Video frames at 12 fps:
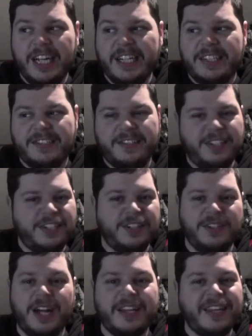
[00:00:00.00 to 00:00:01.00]
It's, you
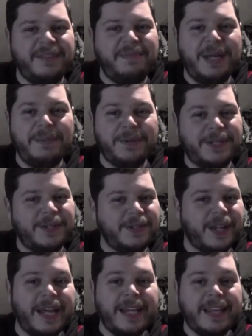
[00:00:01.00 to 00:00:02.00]
know, not that people
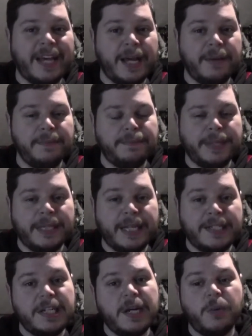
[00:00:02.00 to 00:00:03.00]
don't like that, but
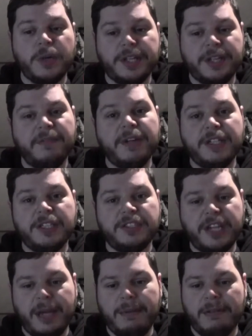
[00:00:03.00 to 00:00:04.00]
that's not what the
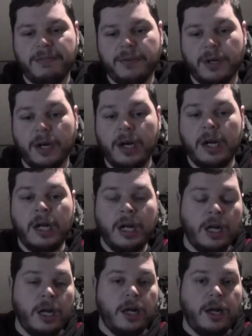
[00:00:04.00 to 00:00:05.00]
convention's aiming for.
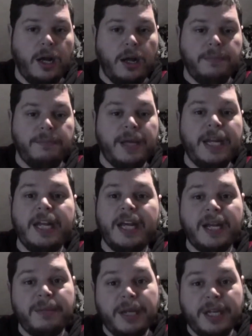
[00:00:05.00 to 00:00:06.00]
Many
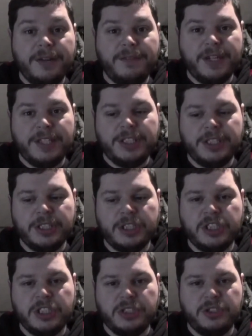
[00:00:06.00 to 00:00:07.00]
anime
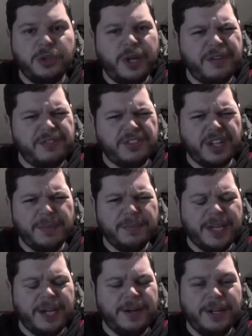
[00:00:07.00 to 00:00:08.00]
conventions do have
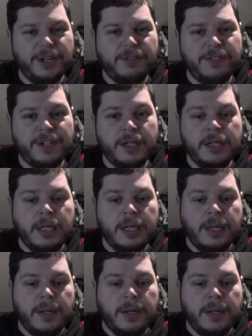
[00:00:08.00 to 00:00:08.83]
some carryover,